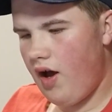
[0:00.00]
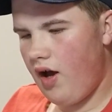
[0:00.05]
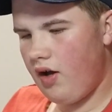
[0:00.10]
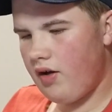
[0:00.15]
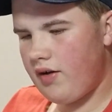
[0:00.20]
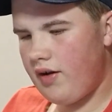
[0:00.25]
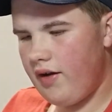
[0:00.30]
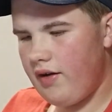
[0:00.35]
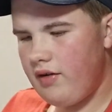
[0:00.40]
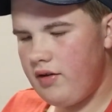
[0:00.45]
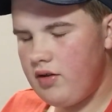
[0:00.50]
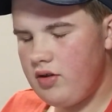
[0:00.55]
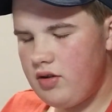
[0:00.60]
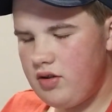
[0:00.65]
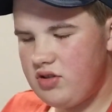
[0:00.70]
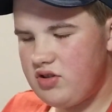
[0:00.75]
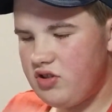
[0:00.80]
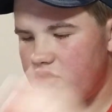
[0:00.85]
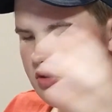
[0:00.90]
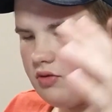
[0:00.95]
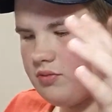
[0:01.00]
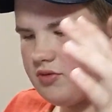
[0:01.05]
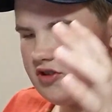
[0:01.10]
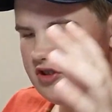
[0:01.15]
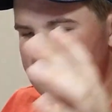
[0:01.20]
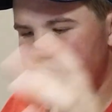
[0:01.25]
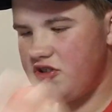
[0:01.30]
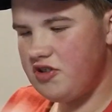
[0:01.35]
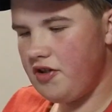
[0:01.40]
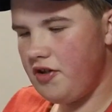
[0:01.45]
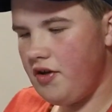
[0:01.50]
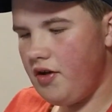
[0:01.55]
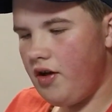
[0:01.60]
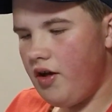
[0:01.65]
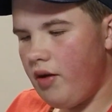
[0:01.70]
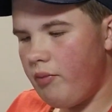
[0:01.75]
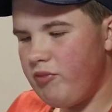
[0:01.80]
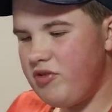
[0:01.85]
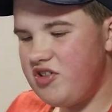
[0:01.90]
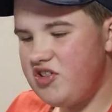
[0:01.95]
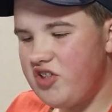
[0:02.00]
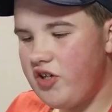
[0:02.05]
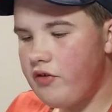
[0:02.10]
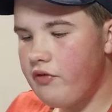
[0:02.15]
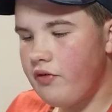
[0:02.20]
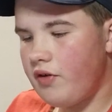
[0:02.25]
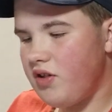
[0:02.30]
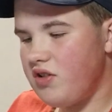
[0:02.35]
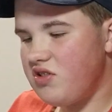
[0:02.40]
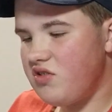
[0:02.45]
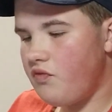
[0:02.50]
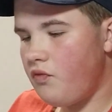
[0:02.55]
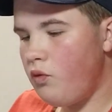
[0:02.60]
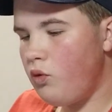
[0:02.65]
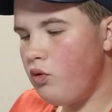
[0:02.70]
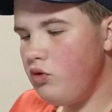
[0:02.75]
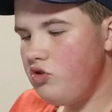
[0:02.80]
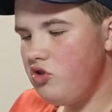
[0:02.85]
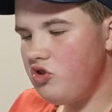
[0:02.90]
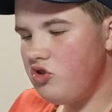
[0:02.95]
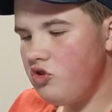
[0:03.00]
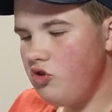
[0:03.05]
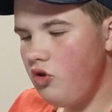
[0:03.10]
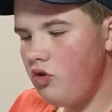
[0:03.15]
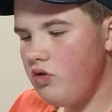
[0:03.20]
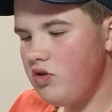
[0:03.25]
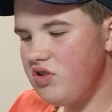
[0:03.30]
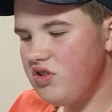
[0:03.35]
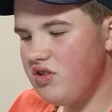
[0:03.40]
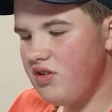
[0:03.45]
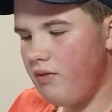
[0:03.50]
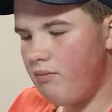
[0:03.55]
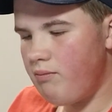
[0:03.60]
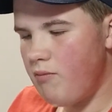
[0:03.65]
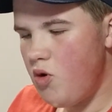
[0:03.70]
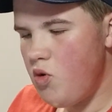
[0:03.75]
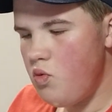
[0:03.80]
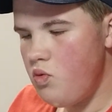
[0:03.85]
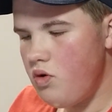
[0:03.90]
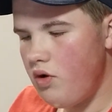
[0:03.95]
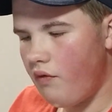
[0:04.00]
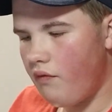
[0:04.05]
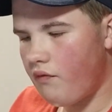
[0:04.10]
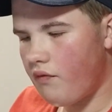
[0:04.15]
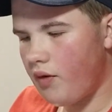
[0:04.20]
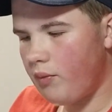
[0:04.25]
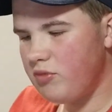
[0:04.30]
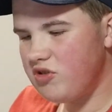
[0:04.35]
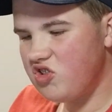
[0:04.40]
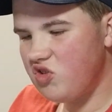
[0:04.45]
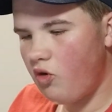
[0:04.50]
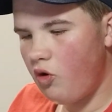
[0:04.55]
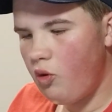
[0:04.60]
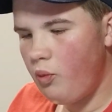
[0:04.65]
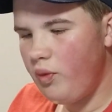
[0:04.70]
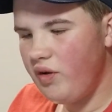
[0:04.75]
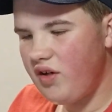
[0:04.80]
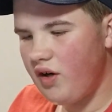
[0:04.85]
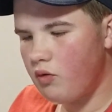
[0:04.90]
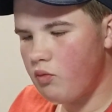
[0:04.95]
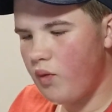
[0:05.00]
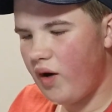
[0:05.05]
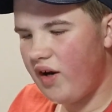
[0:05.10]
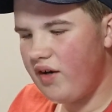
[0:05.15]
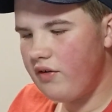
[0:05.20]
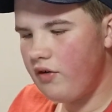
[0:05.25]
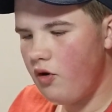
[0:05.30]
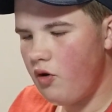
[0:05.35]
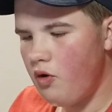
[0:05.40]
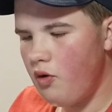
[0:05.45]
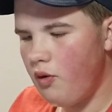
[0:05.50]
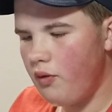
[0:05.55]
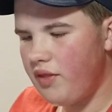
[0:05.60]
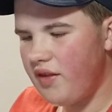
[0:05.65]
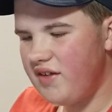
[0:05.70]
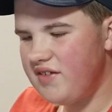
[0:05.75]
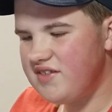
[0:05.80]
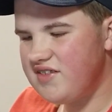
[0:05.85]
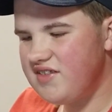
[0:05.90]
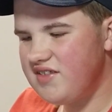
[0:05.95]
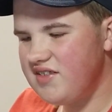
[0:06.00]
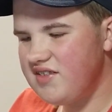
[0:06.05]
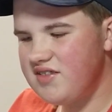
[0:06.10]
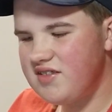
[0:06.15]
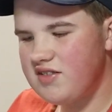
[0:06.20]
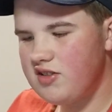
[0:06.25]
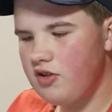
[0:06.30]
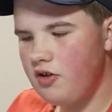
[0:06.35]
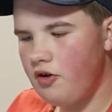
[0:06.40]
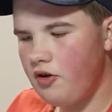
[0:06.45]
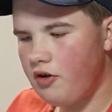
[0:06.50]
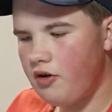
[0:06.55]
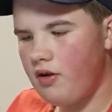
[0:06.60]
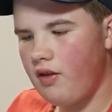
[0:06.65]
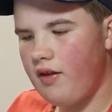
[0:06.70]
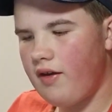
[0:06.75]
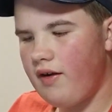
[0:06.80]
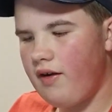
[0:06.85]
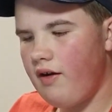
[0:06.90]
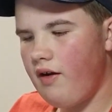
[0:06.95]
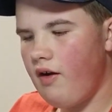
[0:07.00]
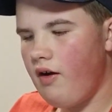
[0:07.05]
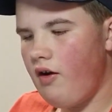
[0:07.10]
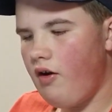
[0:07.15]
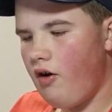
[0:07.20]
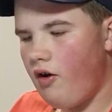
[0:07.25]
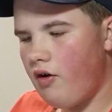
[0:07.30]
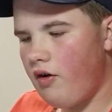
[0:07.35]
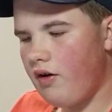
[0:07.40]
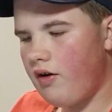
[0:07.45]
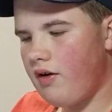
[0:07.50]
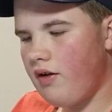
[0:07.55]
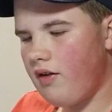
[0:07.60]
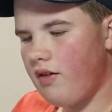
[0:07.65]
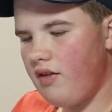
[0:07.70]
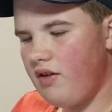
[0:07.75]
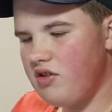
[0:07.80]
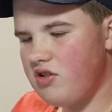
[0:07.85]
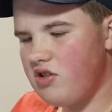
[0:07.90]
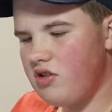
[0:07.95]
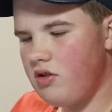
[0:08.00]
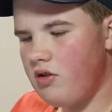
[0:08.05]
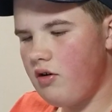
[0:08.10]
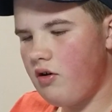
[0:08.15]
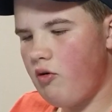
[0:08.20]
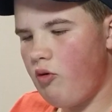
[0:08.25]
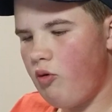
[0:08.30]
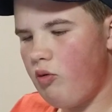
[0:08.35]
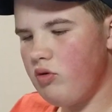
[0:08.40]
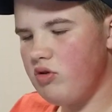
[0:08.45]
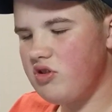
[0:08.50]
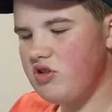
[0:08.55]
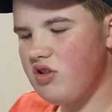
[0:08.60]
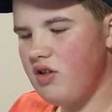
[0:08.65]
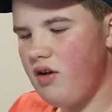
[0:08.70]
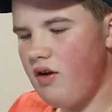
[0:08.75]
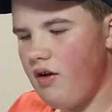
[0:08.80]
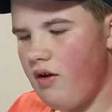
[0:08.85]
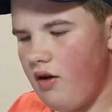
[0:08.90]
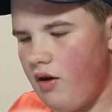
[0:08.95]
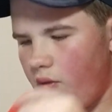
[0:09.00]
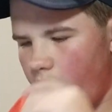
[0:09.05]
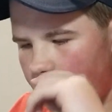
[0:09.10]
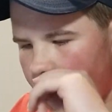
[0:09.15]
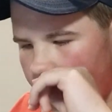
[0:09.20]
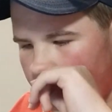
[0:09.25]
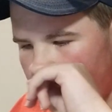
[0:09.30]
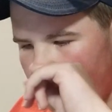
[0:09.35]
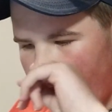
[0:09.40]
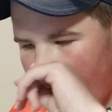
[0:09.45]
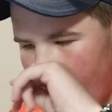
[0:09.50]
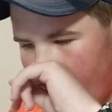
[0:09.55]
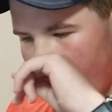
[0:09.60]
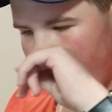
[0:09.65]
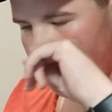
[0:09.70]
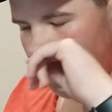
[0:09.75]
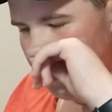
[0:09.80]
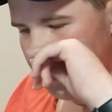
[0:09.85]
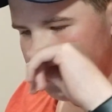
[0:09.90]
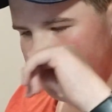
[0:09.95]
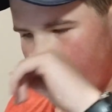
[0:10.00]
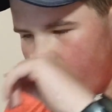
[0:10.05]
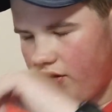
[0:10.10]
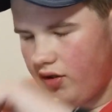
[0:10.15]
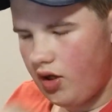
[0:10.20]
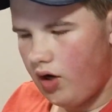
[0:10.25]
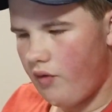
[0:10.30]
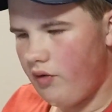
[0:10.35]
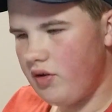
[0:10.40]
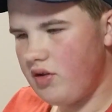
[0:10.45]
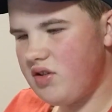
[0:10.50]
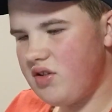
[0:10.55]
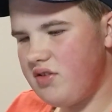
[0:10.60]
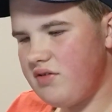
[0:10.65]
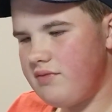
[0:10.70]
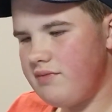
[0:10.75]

Okay, the synopsis mysterious force knocks the moon from its orbit around Earth and sends it hurtling on a collision course with life as we know it.